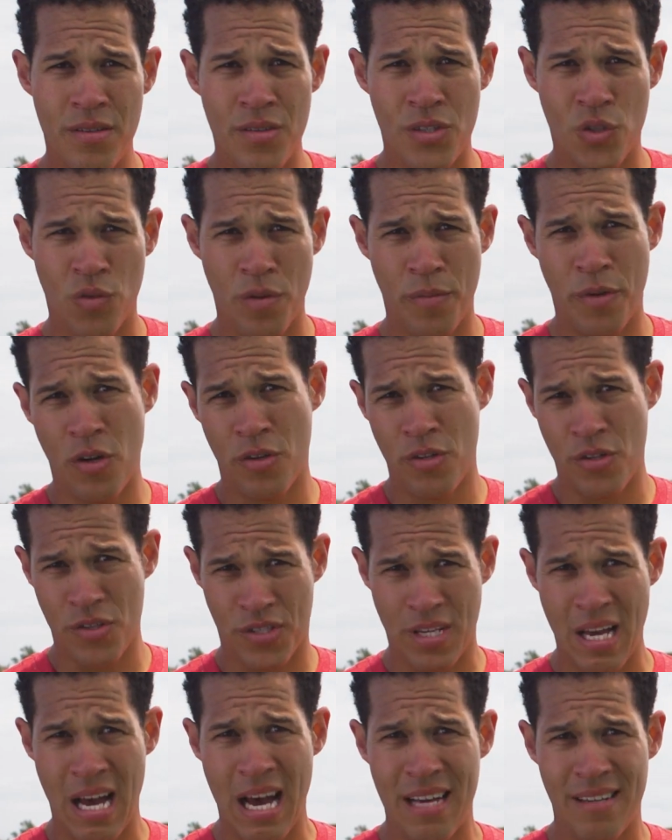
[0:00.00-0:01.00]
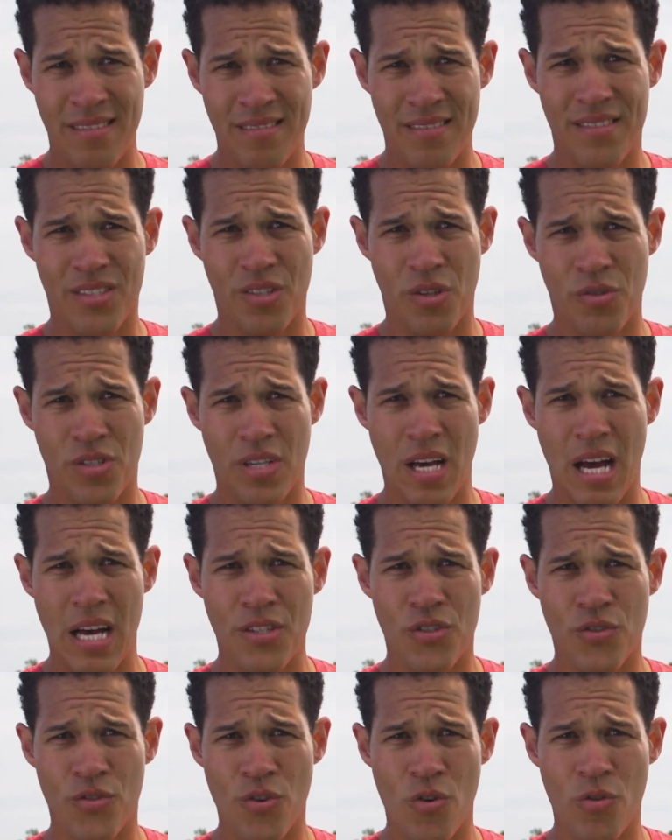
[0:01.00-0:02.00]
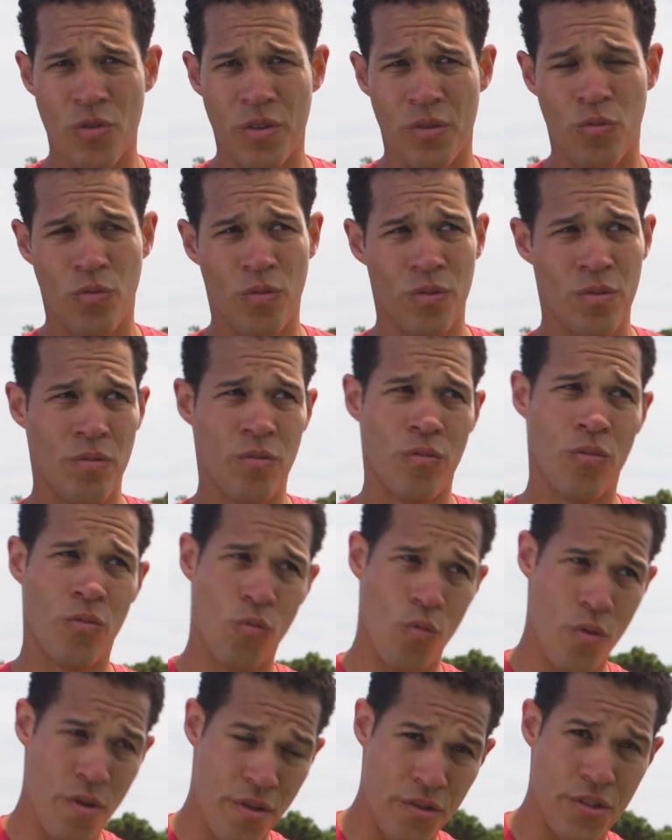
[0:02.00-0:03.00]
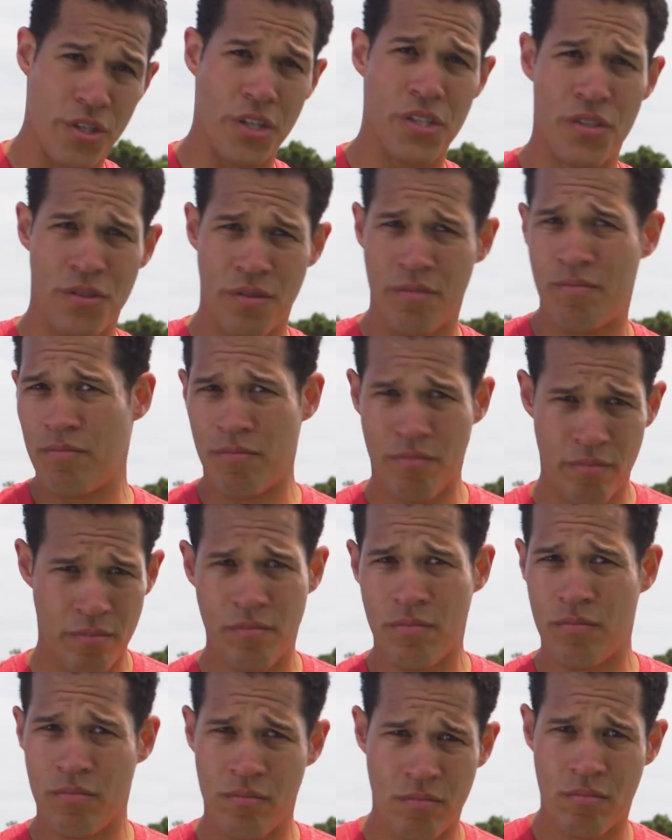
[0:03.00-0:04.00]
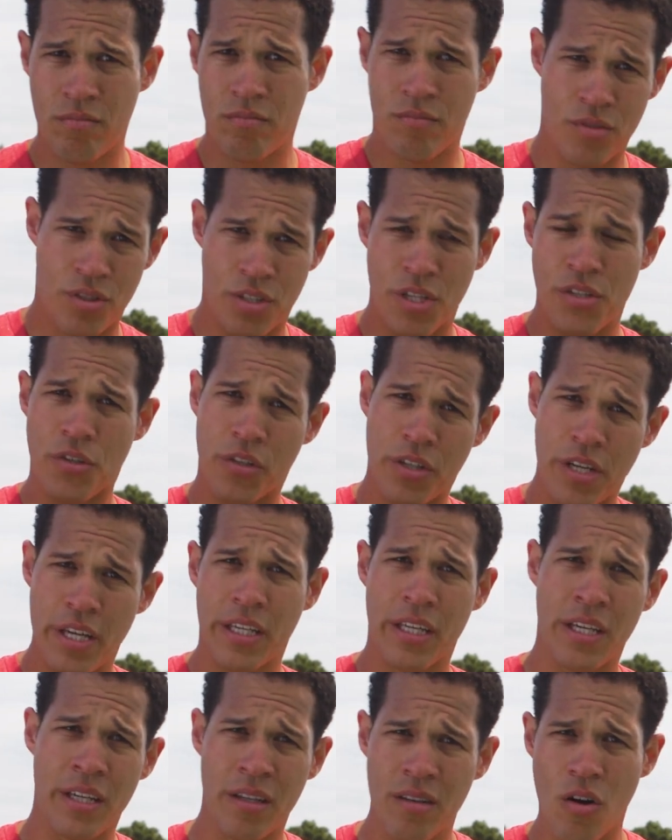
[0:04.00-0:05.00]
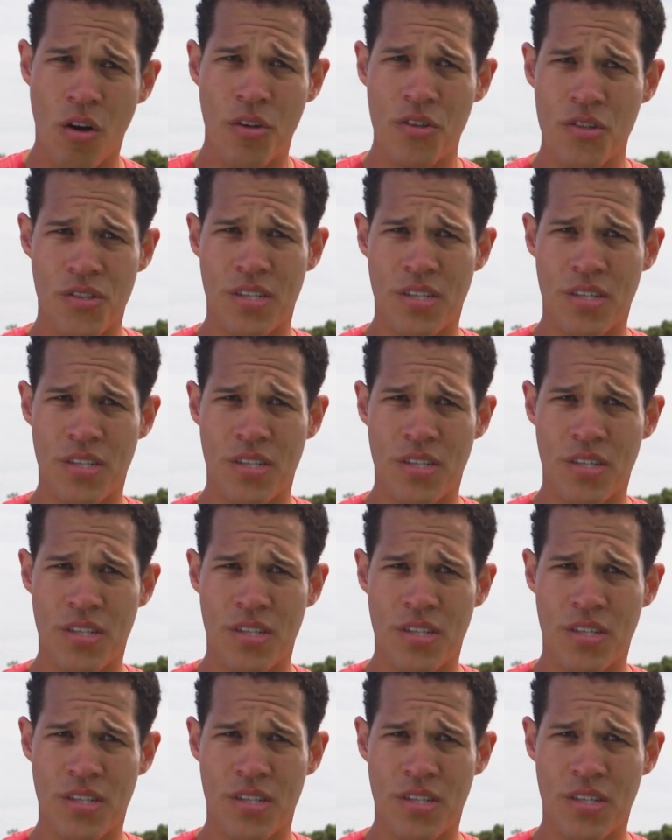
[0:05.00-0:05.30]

Swimming on your side, so side stroke with just scissor kicking on your